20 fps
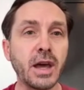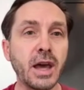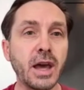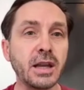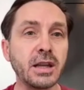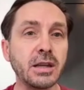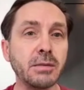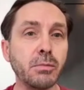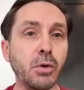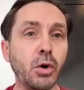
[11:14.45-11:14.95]

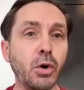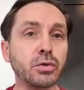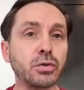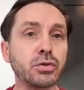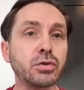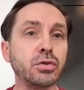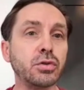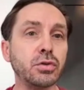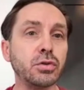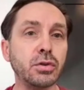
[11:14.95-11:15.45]
any mold
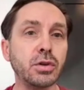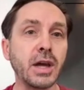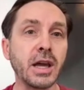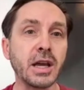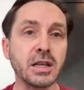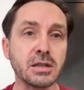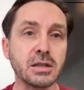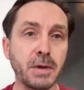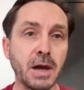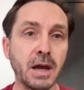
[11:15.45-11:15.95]
to
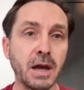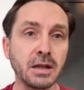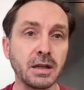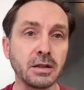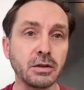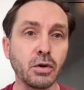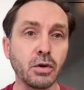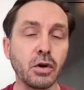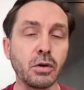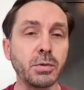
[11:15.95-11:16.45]
expand and grow.